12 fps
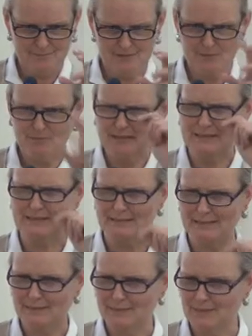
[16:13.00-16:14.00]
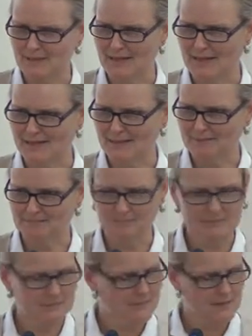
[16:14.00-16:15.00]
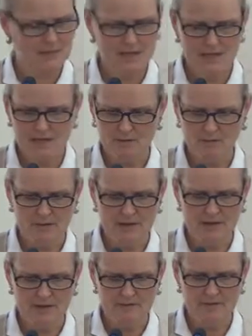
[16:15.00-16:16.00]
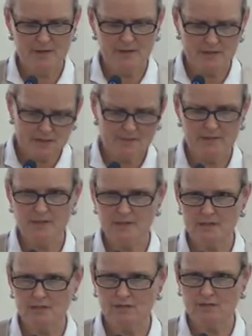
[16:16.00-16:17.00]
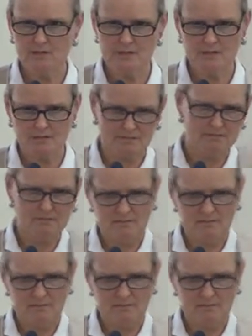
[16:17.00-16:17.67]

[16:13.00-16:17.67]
simplicity behind them. We have 17 goals and